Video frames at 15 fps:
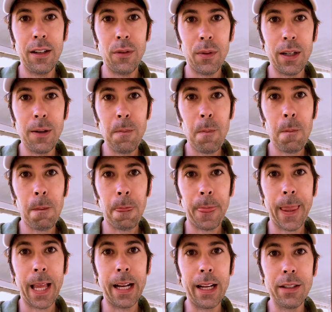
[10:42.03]
Well,
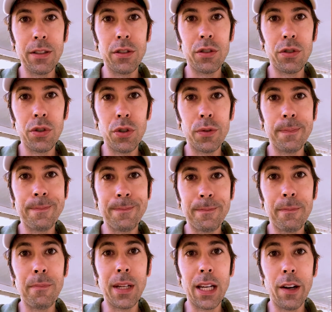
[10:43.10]
I guess it's true.
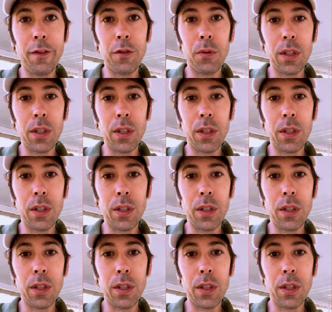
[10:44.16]
Be careful